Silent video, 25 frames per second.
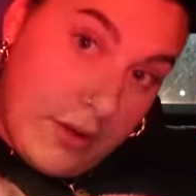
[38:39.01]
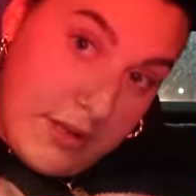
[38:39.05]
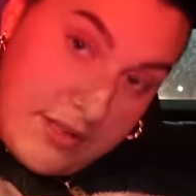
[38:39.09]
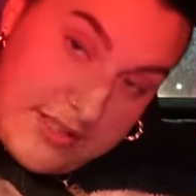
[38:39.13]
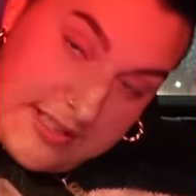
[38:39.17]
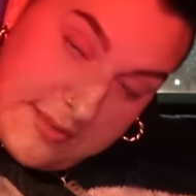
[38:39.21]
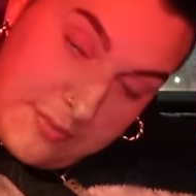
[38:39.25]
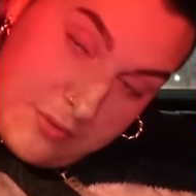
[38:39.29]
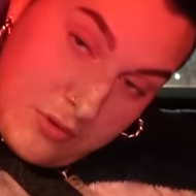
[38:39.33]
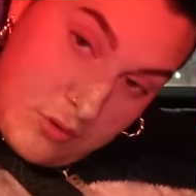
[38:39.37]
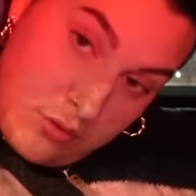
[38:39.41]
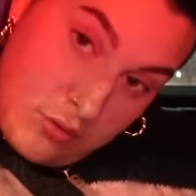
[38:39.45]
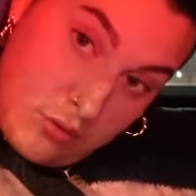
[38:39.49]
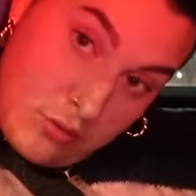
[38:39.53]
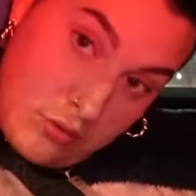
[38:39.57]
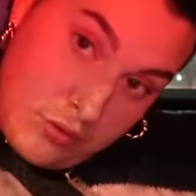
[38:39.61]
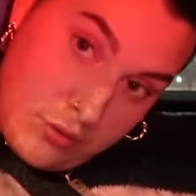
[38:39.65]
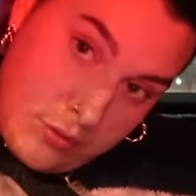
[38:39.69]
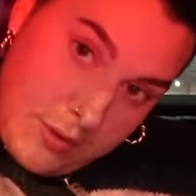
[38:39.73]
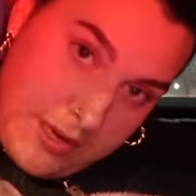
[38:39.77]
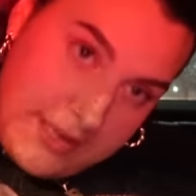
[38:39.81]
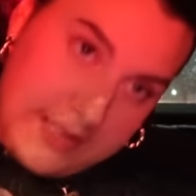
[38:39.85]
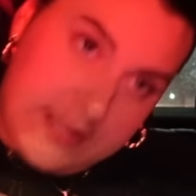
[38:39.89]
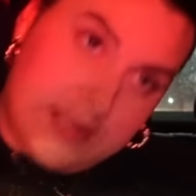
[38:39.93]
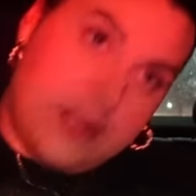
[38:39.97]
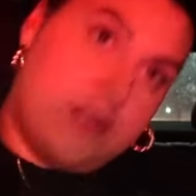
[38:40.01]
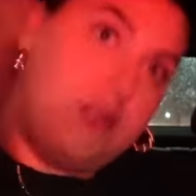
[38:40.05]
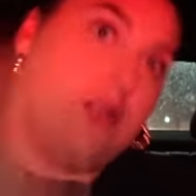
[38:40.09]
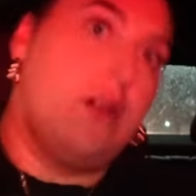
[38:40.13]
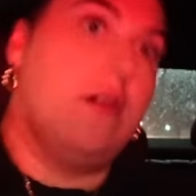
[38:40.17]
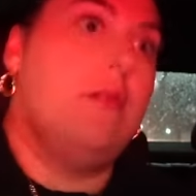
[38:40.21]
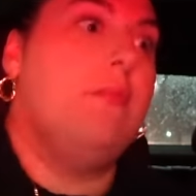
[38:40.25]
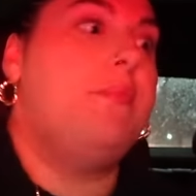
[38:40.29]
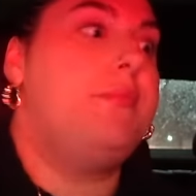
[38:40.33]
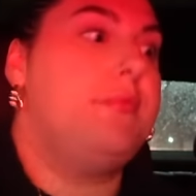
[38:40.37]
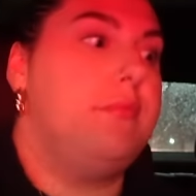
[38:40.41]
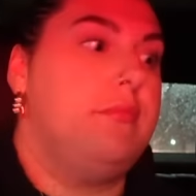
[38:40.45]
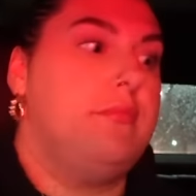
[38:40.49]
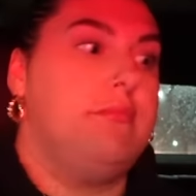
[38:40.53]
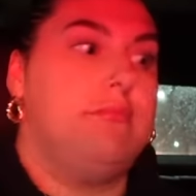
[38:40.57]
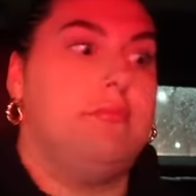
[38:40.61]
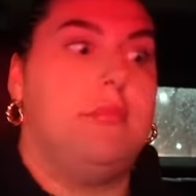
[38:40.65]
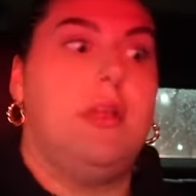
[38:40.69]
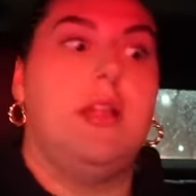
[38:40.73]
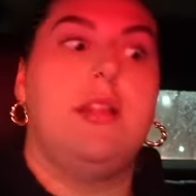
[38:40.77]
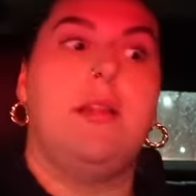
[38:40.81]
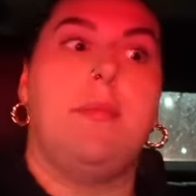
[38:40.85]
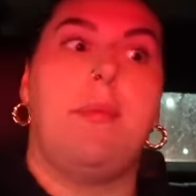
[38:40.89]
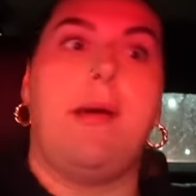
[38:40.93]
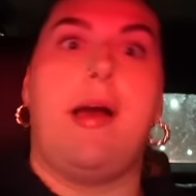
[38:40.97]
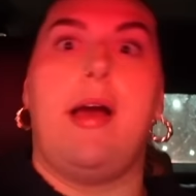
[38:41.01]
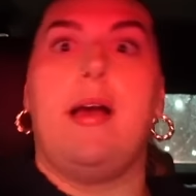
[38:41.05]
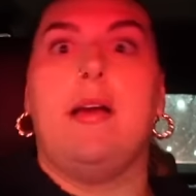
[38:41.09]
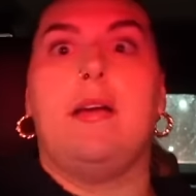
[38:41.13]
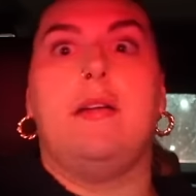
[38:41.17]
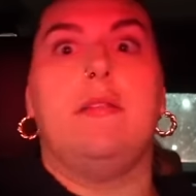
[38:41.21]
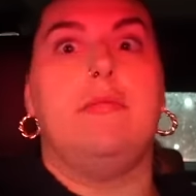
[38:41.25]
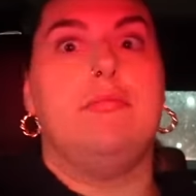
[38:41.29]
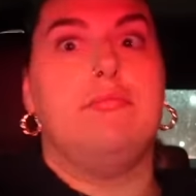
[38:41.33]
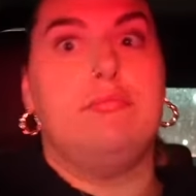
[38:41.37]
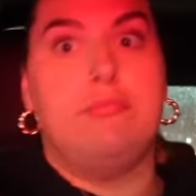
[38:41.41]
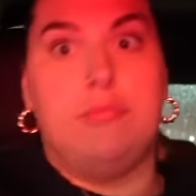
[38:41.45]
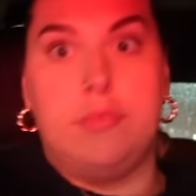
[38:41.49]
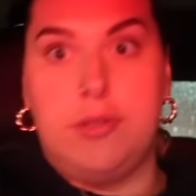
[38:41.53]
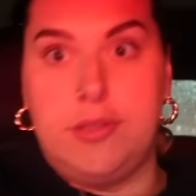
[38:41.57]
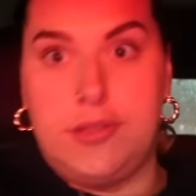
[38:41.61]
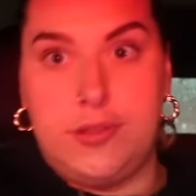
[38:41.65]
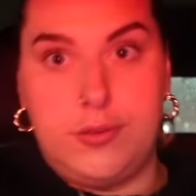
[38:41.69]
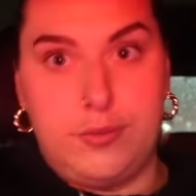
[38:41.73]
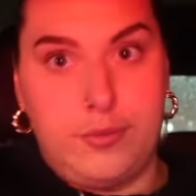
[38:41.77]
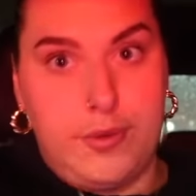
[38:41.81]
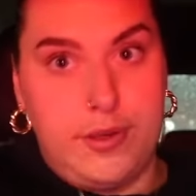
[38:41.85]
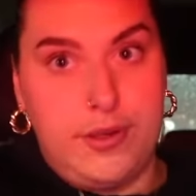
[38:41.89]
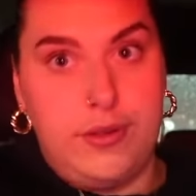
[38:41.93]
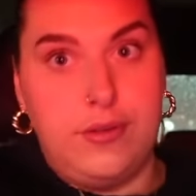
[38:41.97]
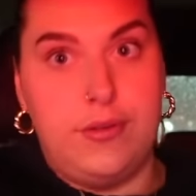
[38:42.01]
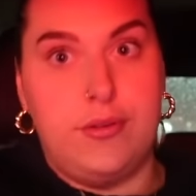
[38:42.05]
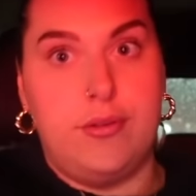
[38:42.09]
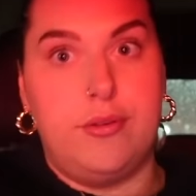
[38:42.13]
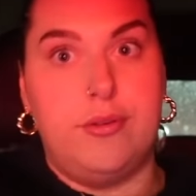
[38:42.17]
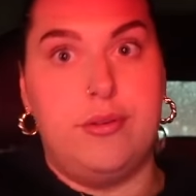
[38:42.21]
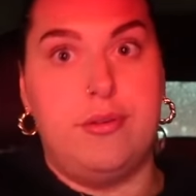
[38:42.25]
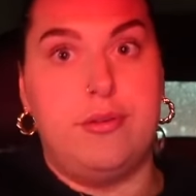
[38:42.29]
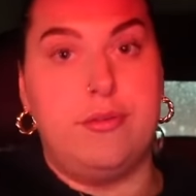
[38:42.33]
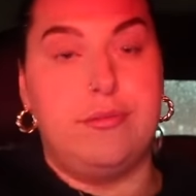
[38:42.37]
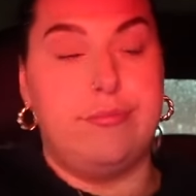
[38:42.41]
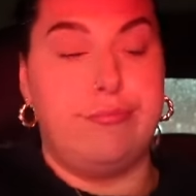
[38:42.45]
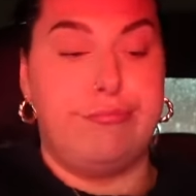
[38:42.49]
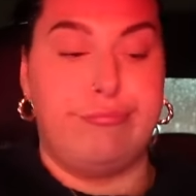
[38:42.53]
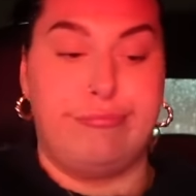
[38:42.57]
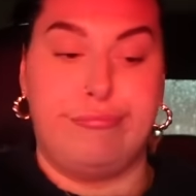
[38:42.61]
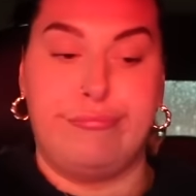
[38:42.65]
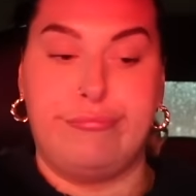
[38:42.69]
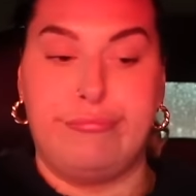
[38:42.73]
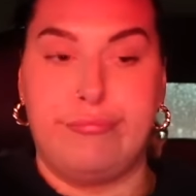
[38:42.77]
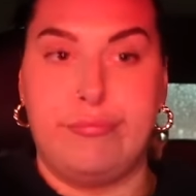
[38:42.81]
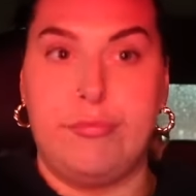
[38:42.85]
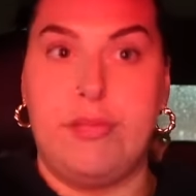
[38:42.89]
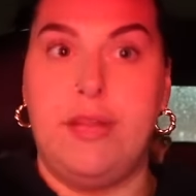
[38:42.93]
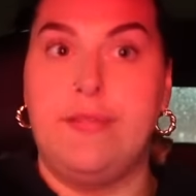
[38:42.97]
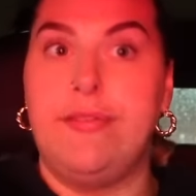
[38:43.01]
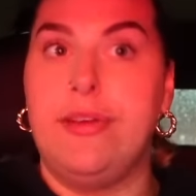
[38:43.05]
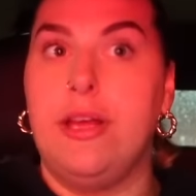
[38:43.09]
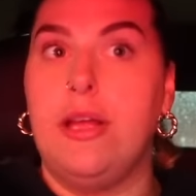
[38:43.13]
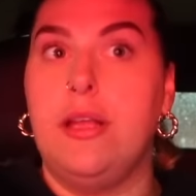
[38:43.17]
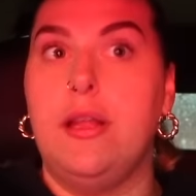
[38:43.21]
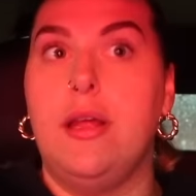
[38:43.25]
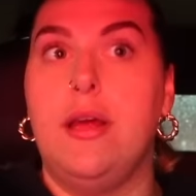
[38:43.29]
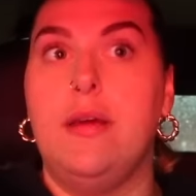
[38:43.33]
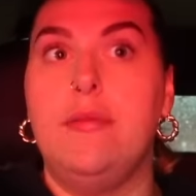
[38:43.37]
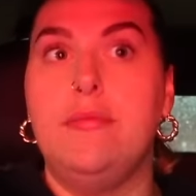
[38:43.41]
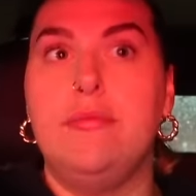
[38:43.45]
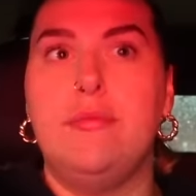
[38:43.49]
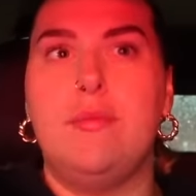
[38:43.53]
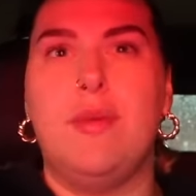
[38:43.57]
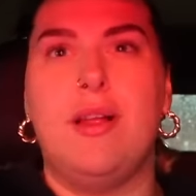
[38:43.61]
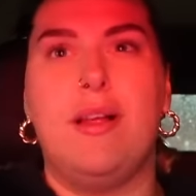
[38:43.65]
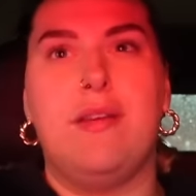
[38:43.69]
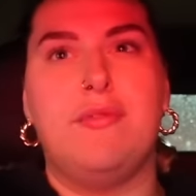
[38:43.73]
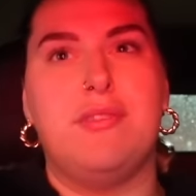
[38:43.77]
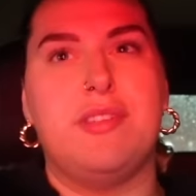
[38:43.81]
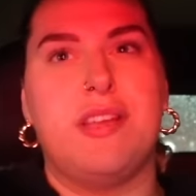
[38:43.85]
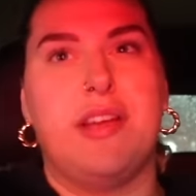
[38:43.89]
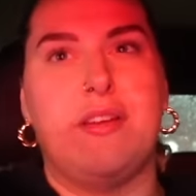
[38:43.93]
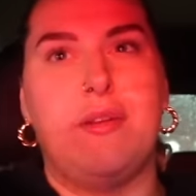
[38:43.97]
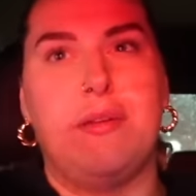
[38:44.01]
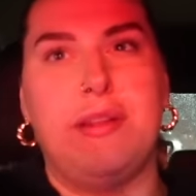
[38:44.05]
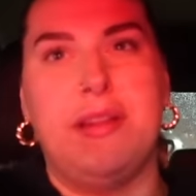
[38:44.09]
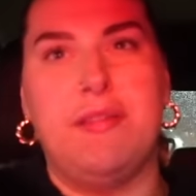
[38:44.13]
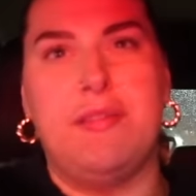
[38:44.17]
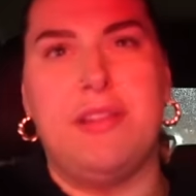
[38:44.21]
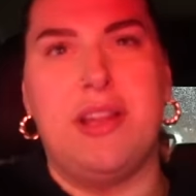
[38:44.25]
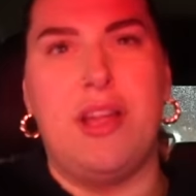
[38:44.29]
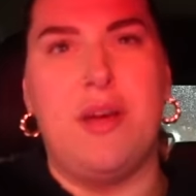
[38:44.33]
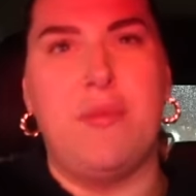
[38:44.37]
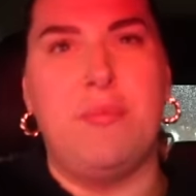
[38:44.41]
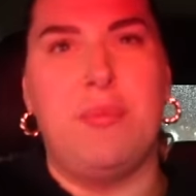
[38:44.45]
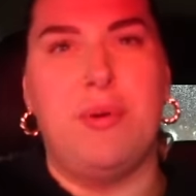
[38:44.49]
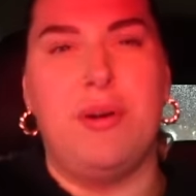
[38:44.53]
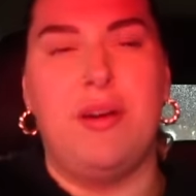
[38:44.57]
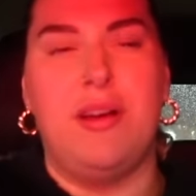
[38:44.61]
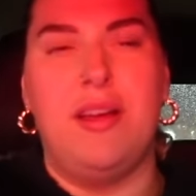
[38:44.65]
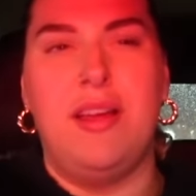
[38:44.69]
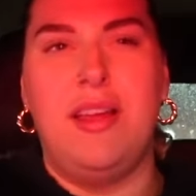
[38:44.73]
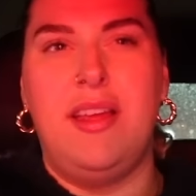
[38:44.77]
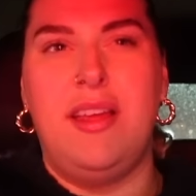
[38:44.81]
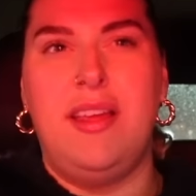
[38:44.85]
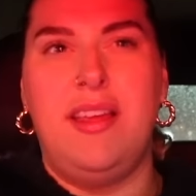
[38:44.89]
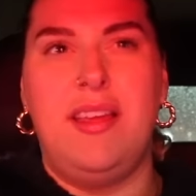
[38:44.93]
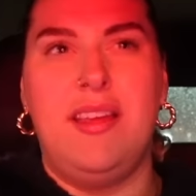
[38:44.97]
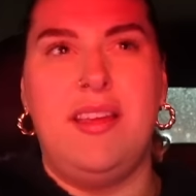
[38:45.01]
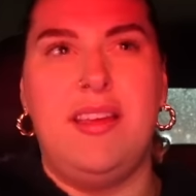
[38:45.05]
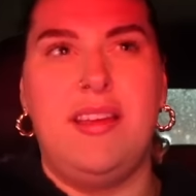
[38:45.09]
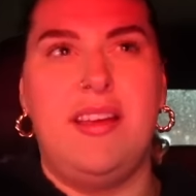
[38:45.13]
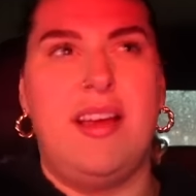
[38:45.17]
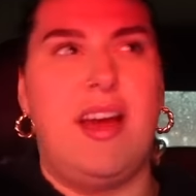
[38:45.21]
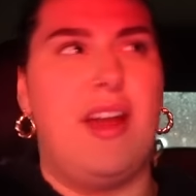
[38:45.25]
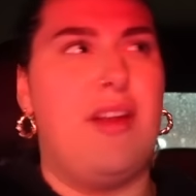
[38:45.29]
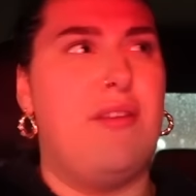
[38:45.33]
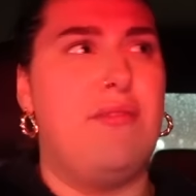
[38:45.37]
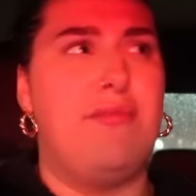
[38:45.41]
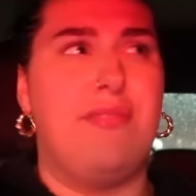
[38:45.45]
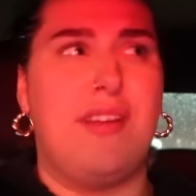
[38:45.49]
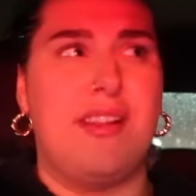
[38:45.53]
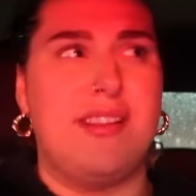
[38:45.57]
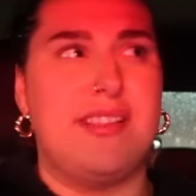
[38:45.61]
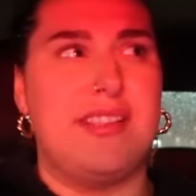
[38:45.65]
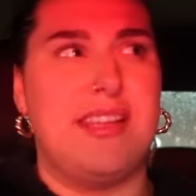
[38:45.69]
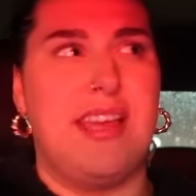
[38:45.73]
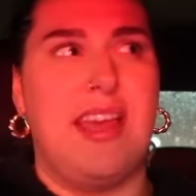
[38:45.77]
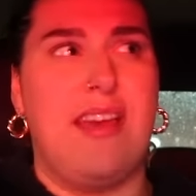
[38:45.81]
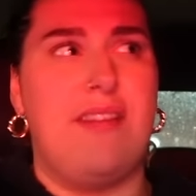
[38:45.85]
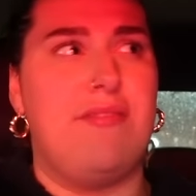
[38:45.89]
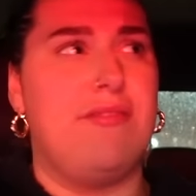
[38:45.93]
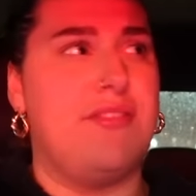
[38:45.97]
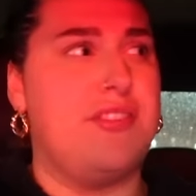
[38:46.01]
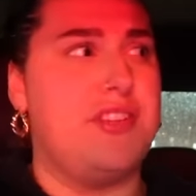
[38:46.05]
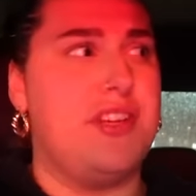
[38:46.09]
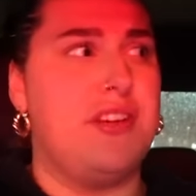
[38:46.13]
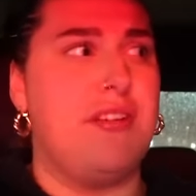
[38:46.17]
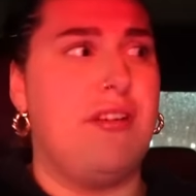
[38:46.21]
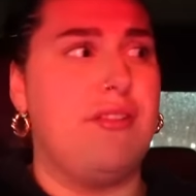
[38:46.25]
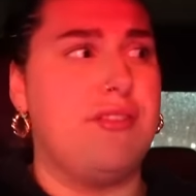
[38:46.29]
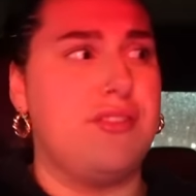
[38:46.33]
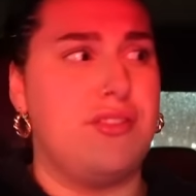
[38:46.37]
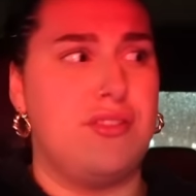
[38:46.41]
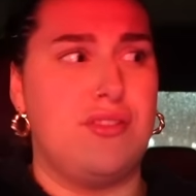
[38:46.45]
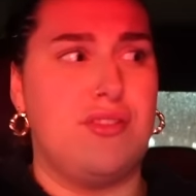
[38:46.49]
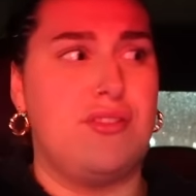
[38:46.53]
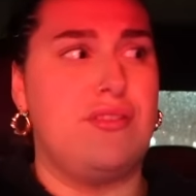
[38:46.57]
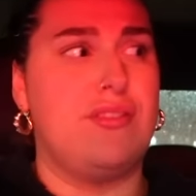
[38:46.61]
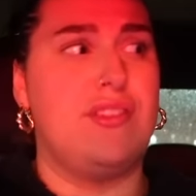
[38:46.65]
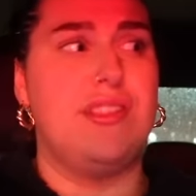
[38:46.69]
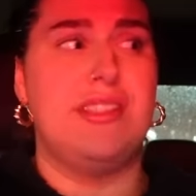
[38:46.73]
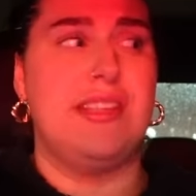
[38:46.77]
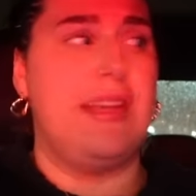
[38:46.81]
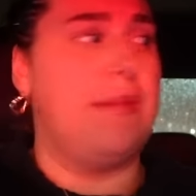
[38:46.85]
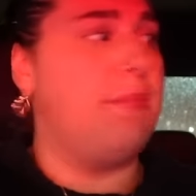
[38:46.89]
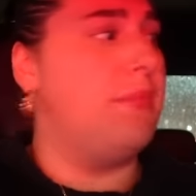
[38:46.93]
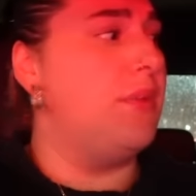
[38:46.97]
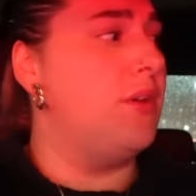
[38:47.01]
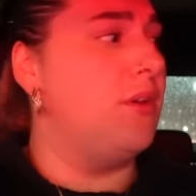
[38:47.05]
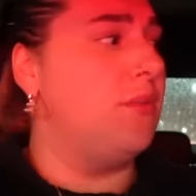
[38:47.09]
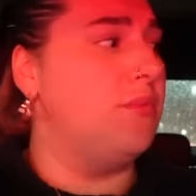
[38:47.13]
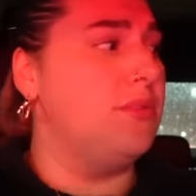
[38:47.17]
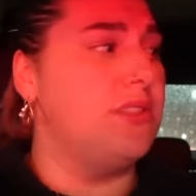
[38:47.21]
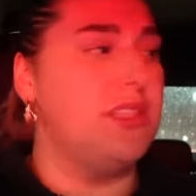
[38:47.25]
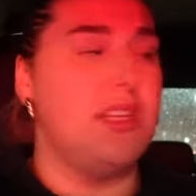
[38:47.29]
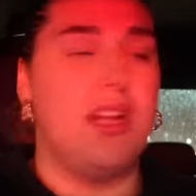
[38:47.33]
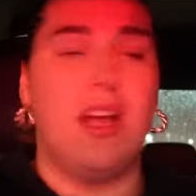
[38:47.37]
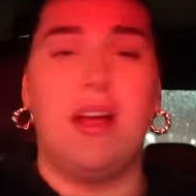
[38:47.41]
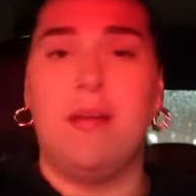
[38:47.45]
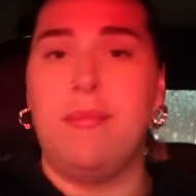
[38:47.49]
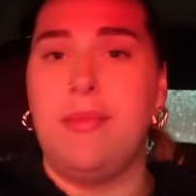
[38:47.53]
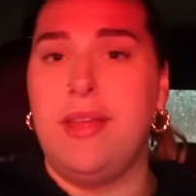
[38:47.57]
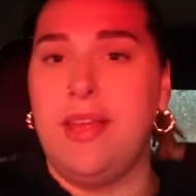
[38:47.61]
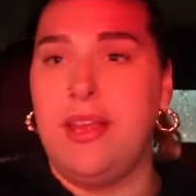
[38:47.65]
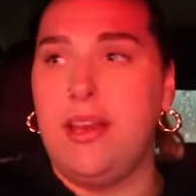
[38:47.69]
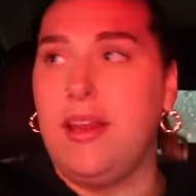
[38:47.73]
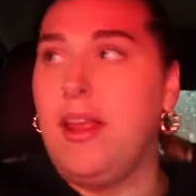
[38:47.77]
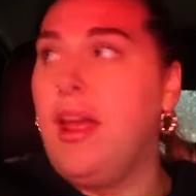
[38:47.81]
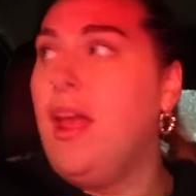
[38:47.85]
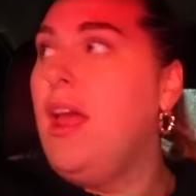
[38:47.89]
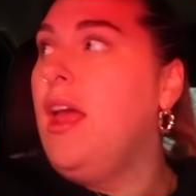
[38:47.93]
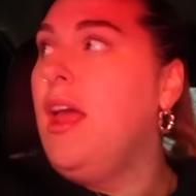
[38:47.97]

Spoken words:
It zips all the way to the top at the back, which when you're living alone, well, obviously I don't live alone, but I don't fancy getting Fajero to zip me up. Do you know what I mean?